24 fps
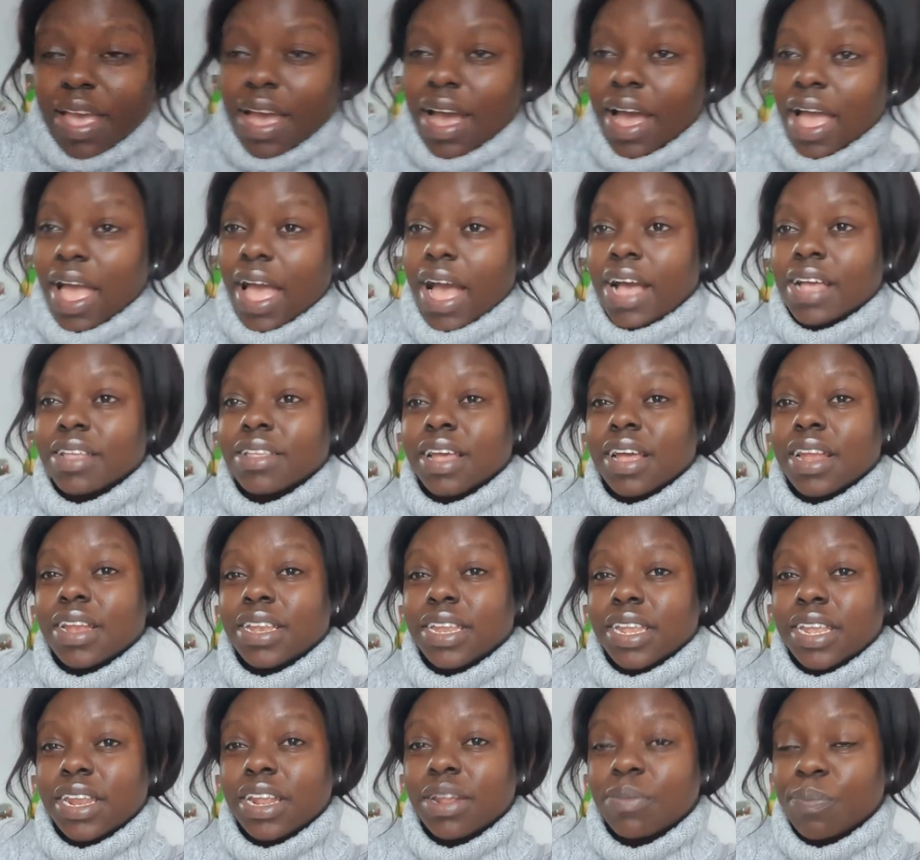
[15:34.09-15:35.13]
I
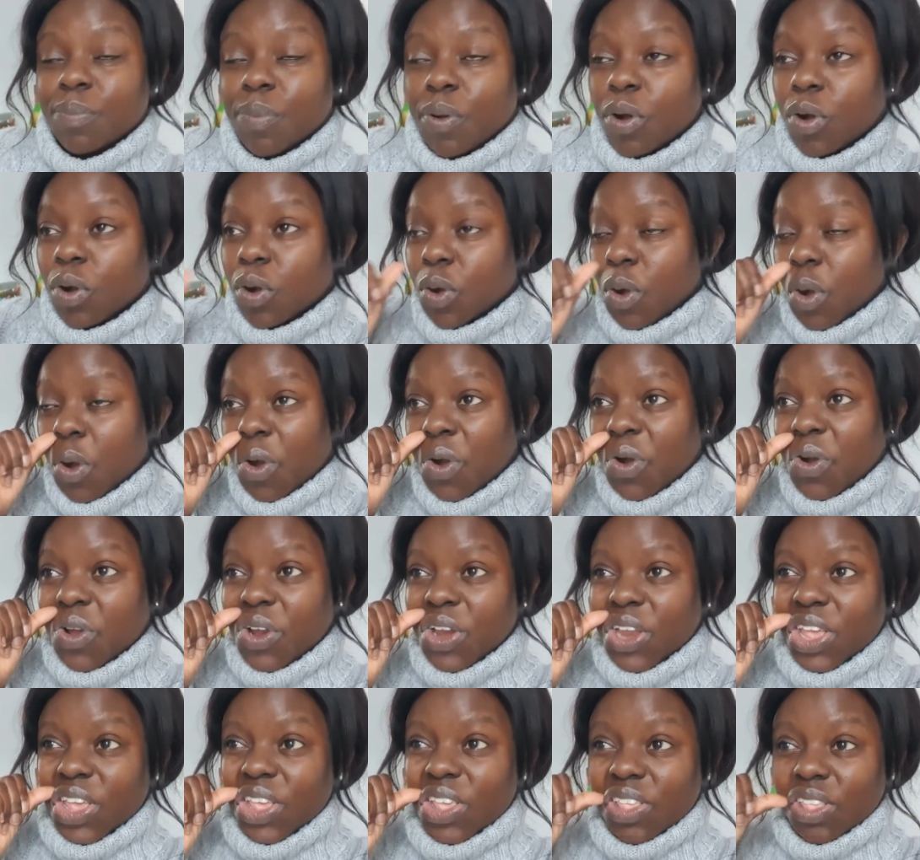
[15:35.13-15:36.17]
did a poll on
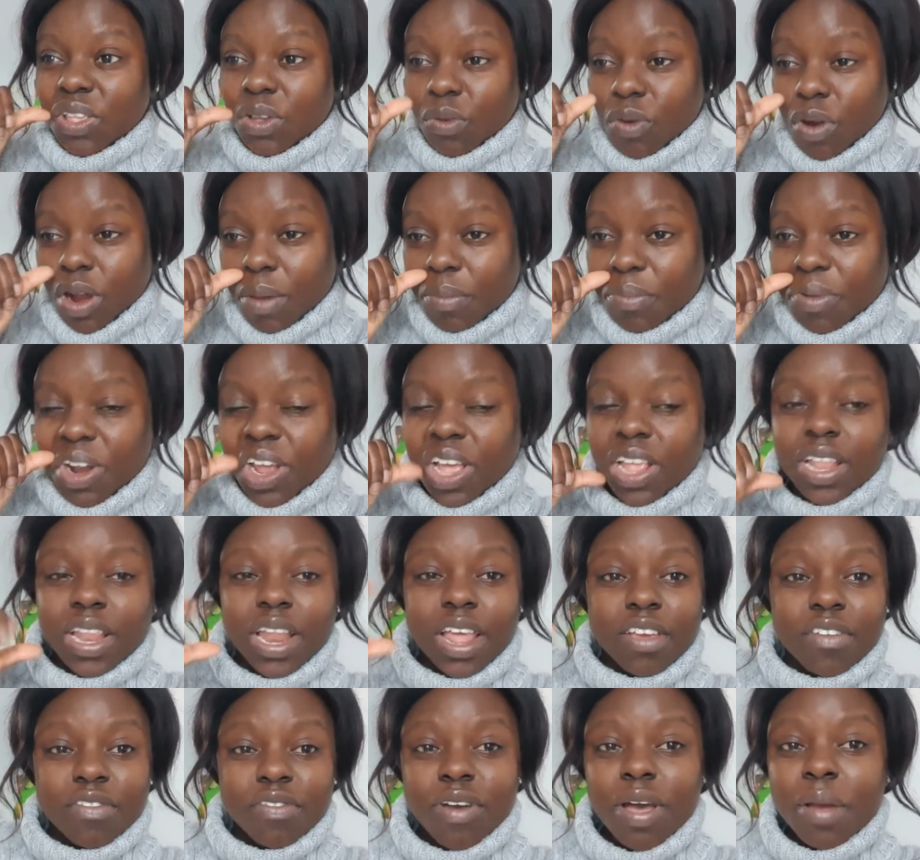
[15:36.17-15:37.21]
Instagram and I was
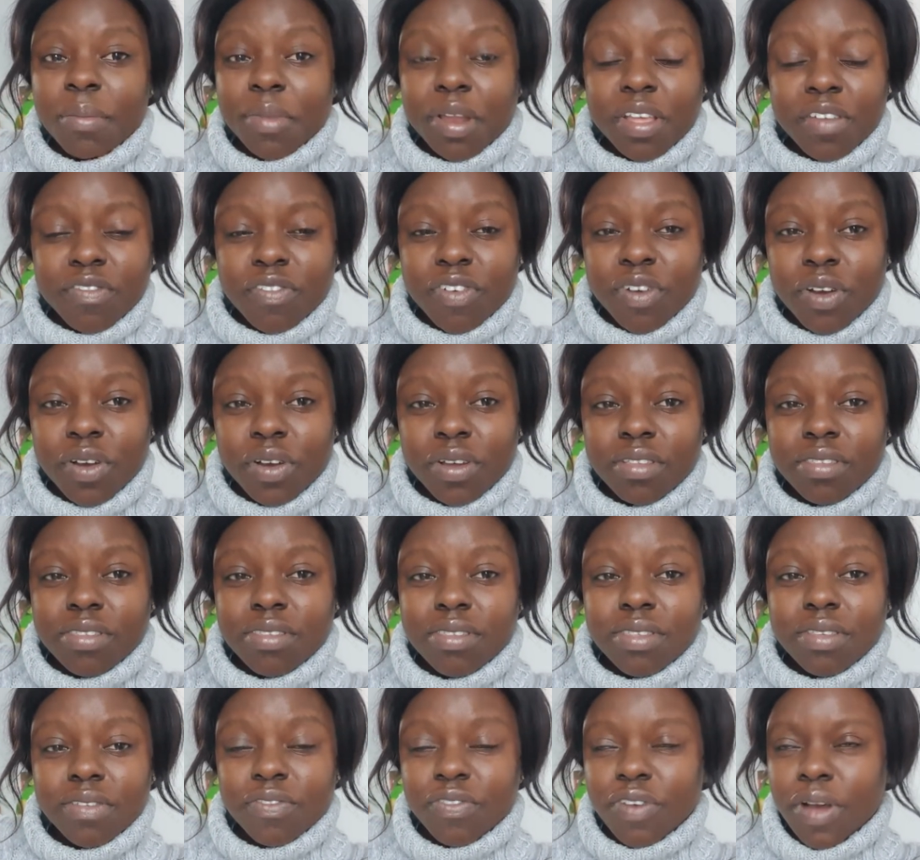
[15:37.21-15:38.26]
like, family
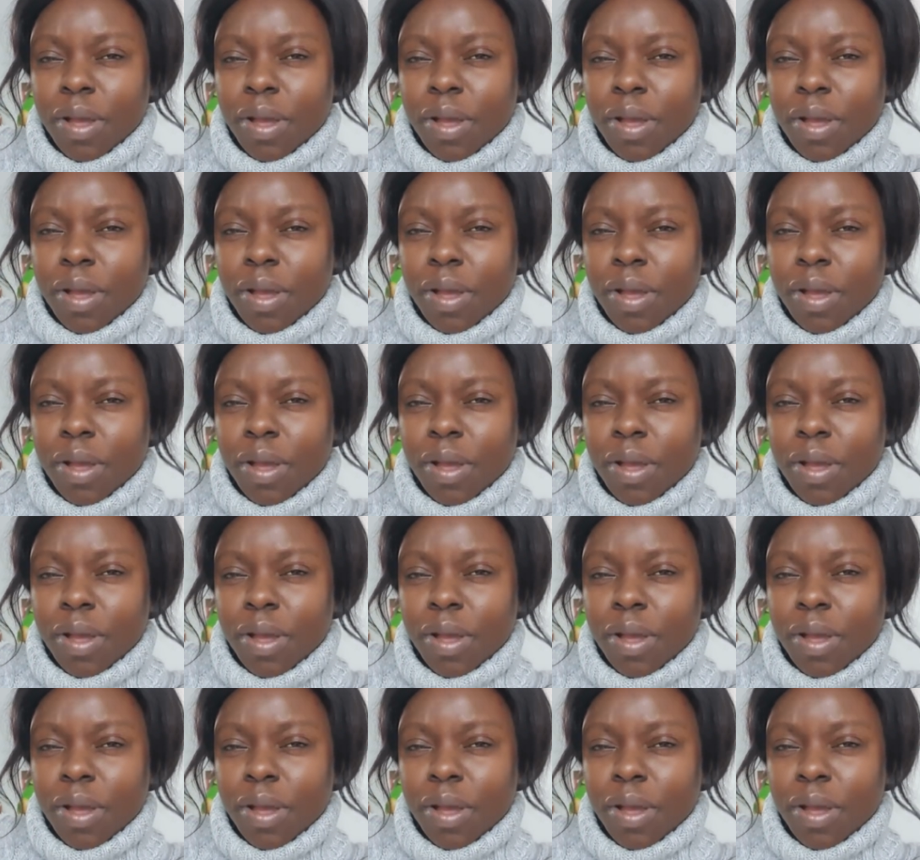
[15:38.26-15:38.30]
vlogs,